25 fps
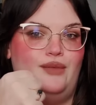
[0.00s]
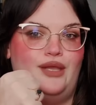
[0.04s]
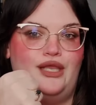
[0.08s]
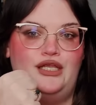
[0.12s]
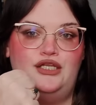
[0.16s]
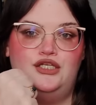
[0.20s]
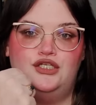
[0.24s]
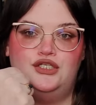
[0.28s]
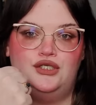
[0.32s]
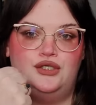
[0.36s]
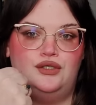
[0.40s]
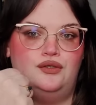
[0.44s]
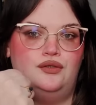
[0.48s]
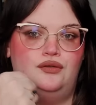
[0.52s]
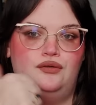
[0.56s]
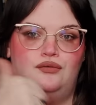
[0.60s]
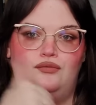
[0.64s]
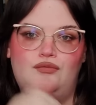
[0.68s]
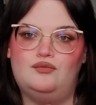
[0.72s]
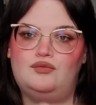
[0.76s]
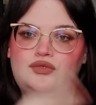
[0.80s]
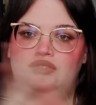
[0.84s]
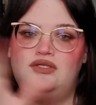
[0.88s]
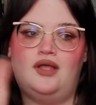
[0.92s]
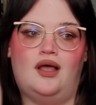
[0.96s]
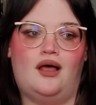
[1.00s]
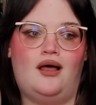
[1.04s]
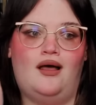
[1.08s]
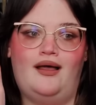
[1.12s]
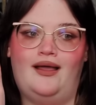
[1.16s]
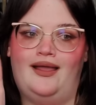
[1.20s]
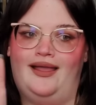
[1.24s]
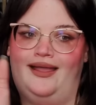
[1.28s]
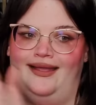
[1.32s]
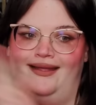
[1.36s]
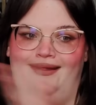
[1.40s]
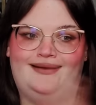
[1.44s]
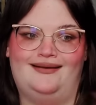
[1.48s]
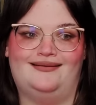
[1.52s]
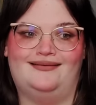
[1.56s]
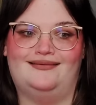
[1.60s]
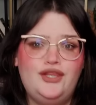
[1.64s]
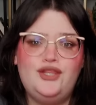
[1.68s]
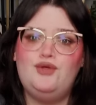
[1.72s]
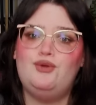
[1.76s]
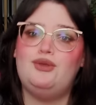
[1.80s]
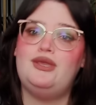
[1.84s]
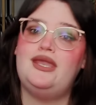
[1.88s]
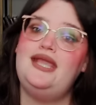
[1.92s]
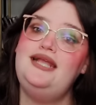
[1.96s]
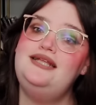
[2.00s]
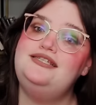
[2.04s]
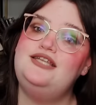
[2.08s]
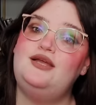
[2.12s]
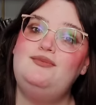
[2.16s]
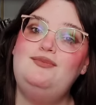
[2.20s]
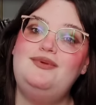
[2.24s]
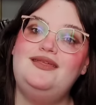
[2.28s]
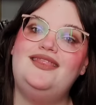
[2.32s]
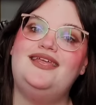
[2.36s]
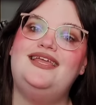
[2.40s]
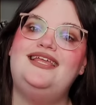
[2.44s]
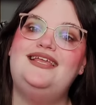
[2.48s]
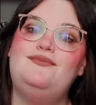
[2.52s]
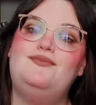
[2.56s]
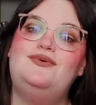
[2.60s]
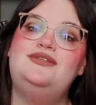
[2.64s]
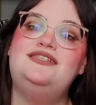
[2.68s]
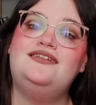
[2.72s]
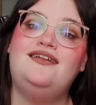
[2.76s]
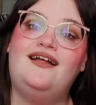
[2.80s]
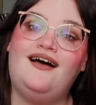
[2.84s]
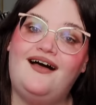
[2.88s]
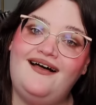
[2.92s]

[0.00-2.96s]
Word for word: main dude was hot. You can't tell me that he wasn't